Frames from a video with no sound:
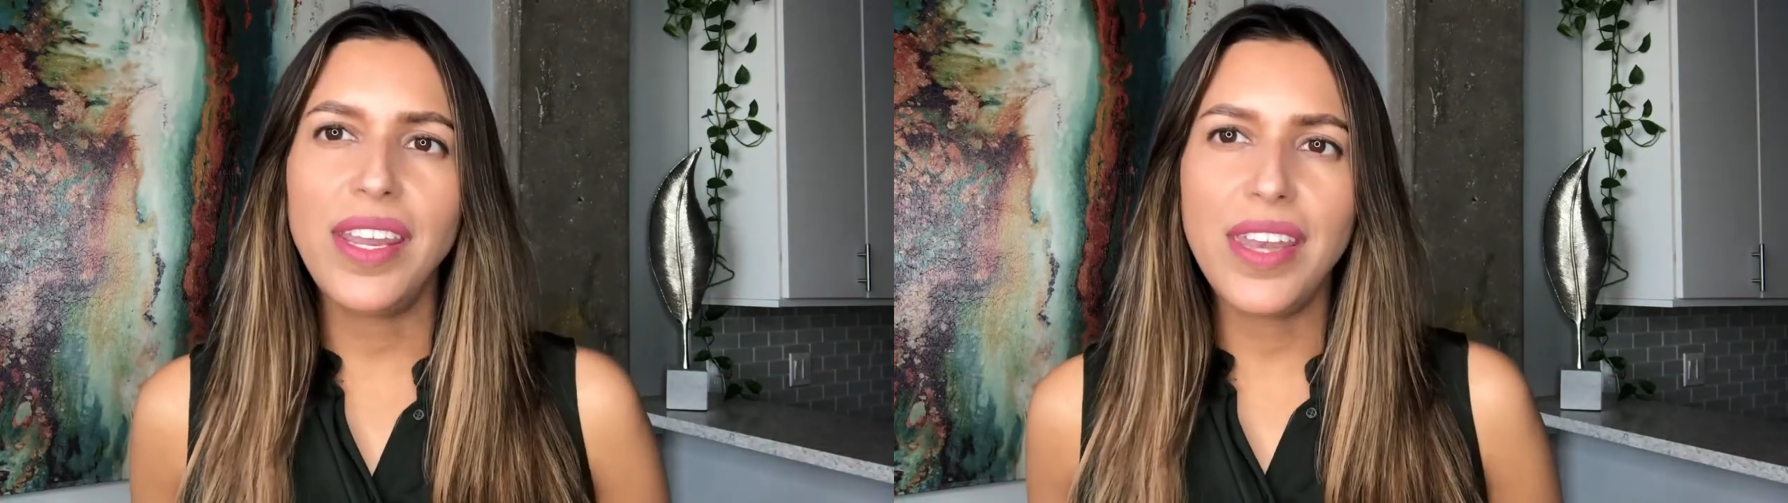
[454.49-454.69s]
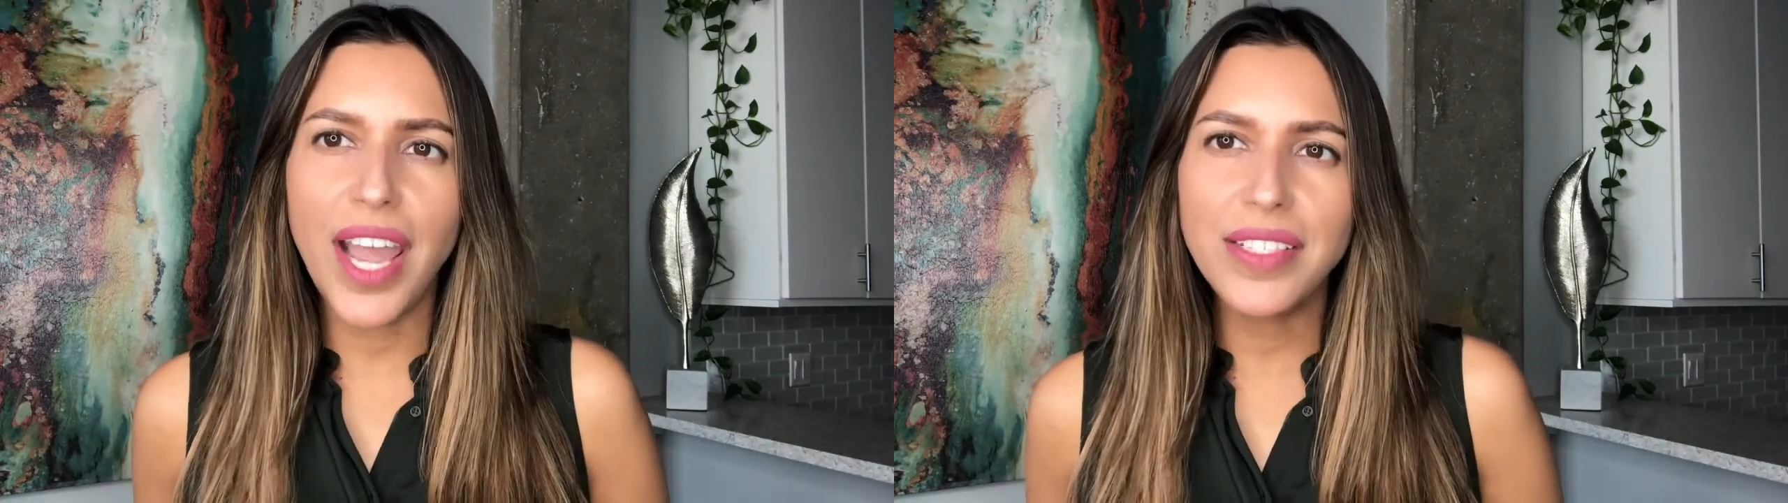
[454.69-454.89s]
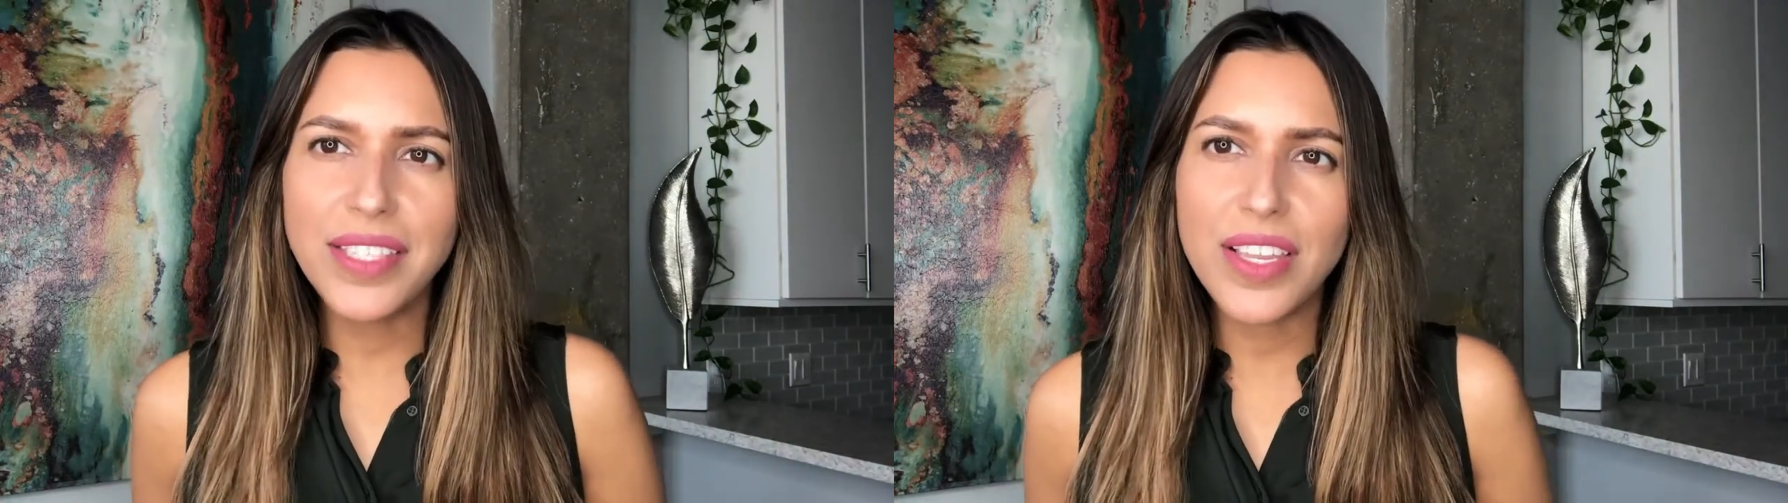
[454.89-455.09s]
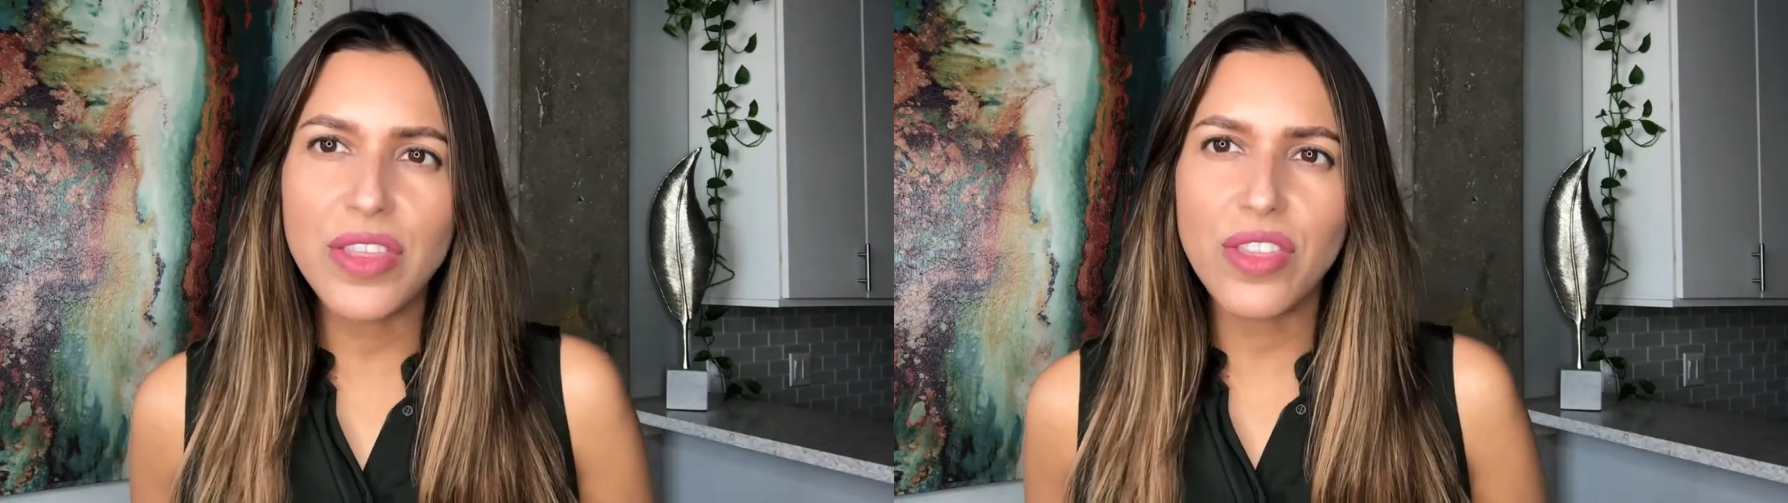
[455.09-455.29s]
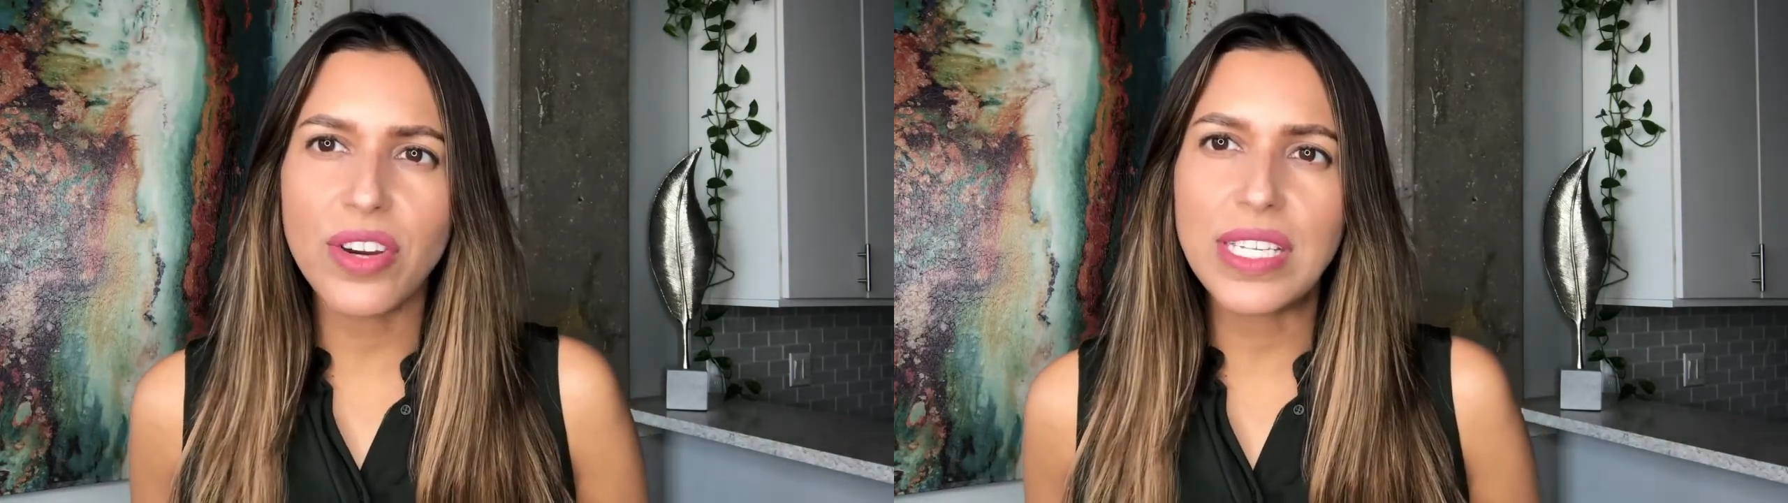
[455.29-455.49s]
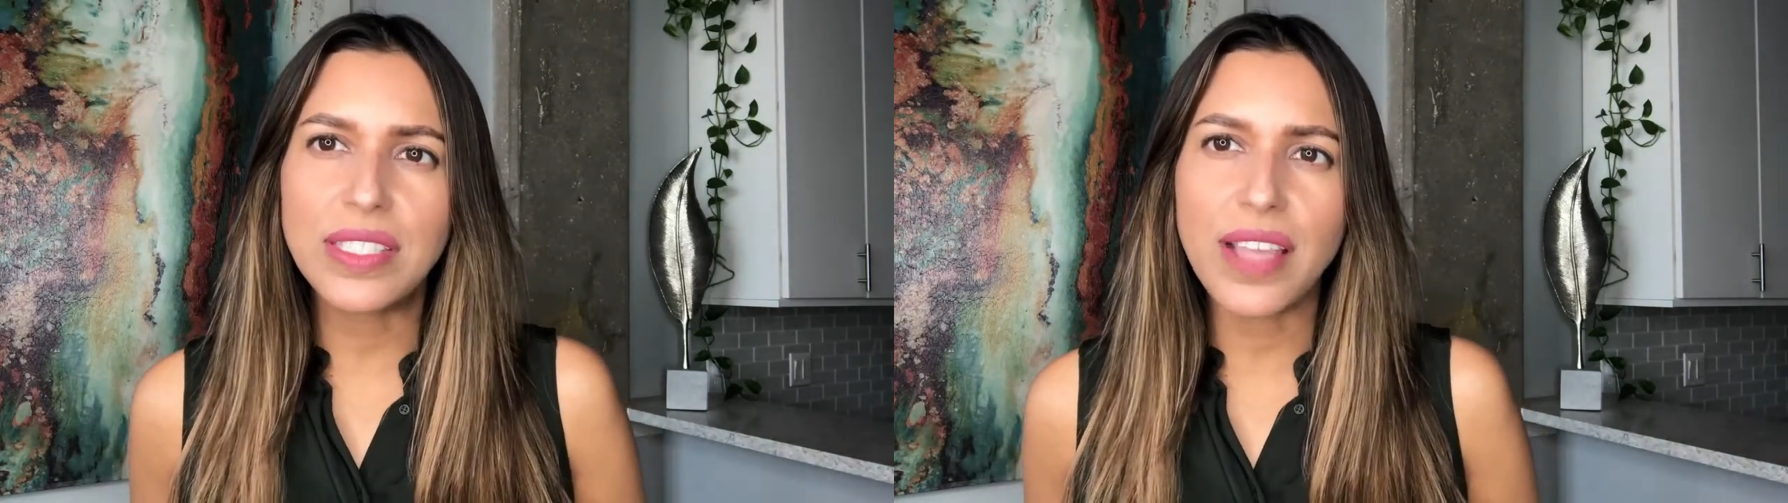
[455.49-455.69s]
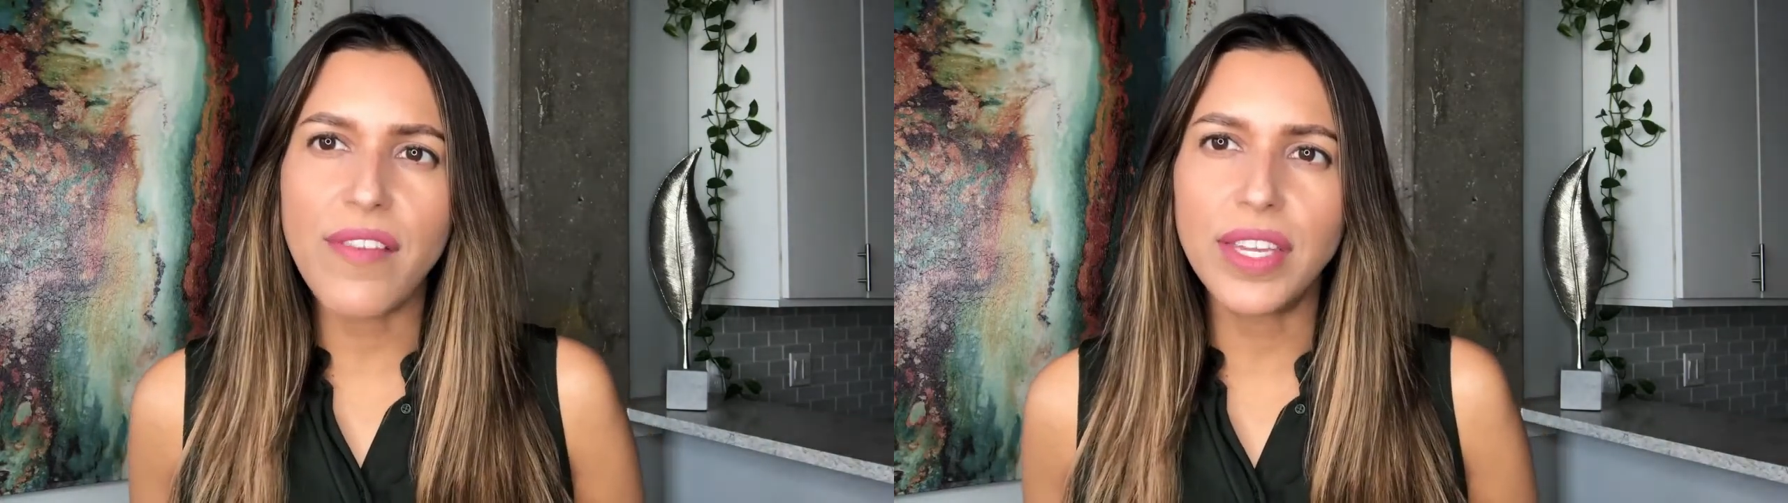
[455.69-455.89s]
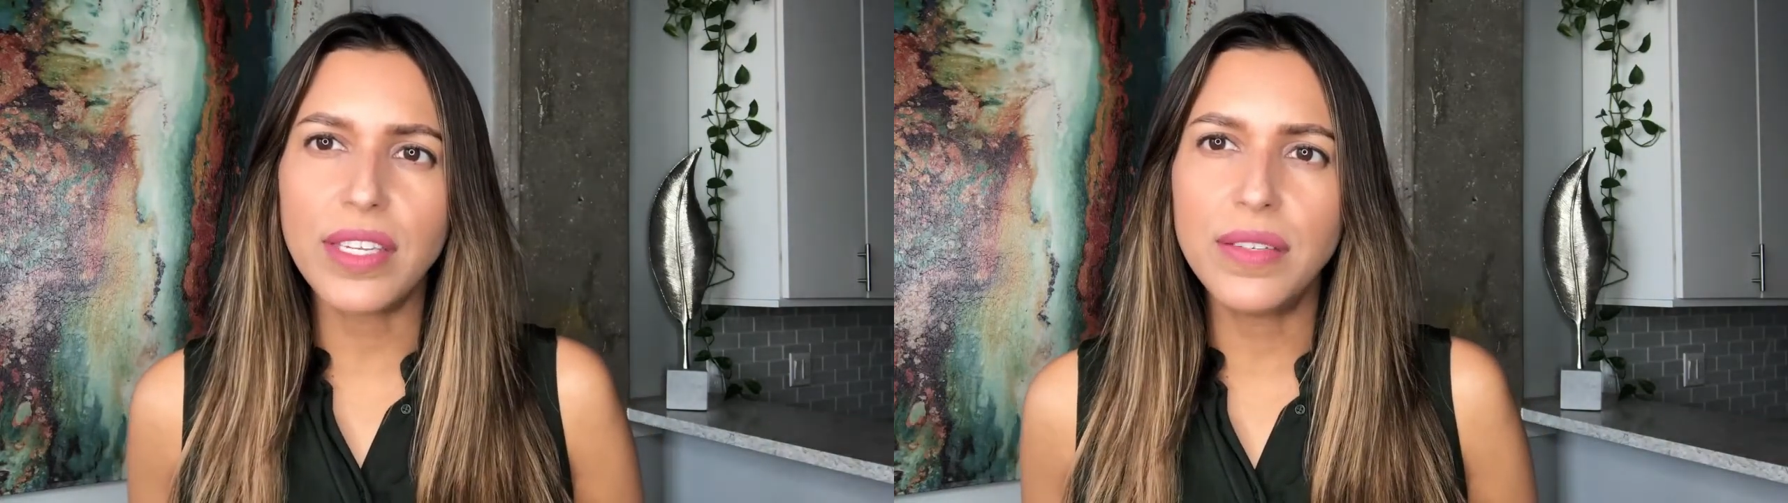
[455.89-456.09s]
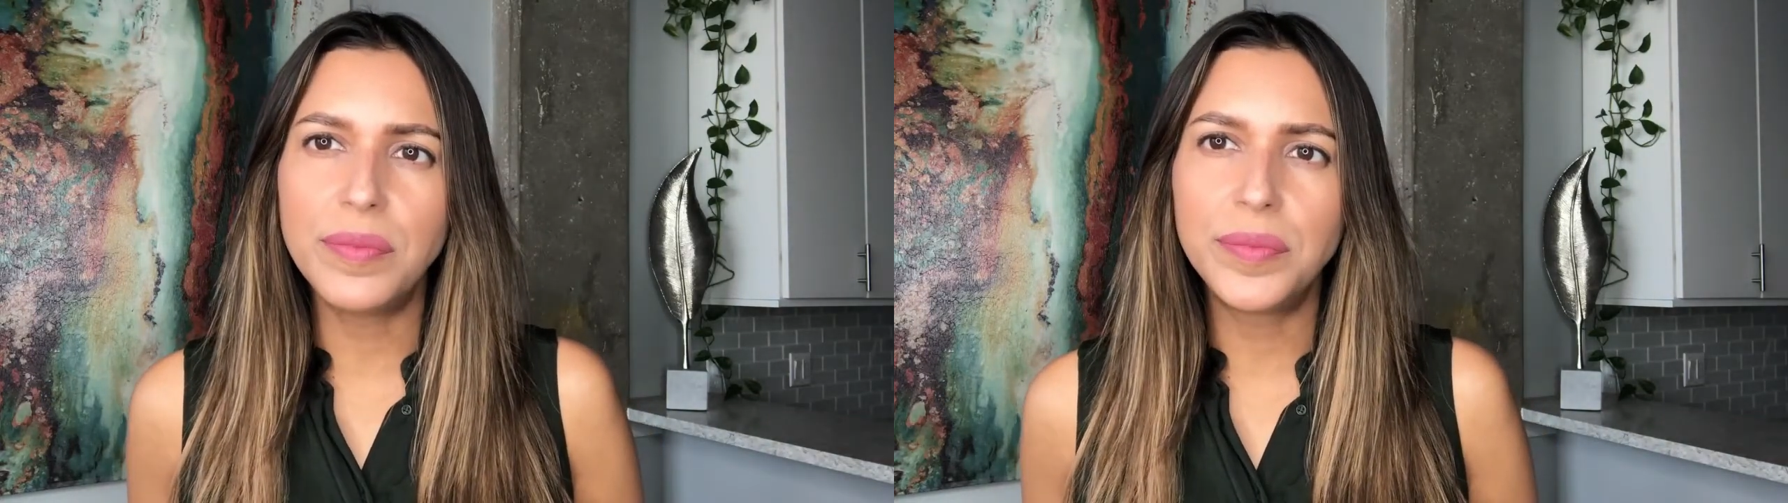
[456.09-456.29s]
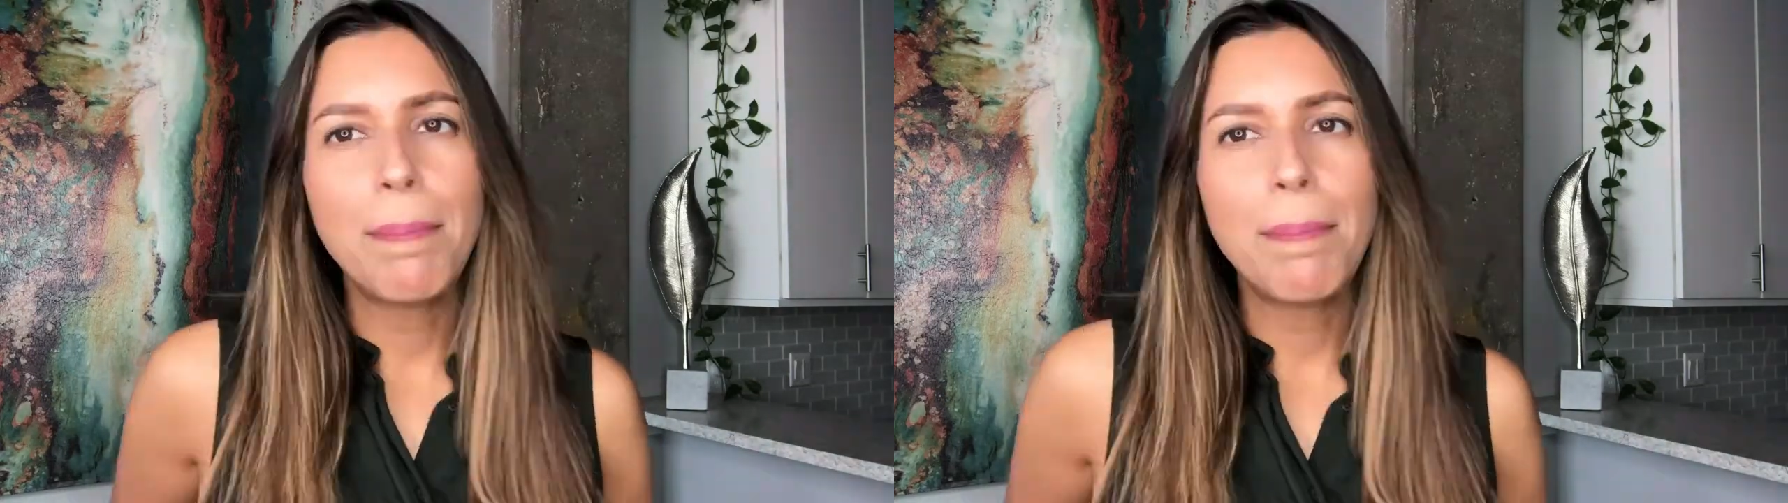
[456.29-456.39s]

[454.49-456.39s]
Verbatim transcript: in 1937,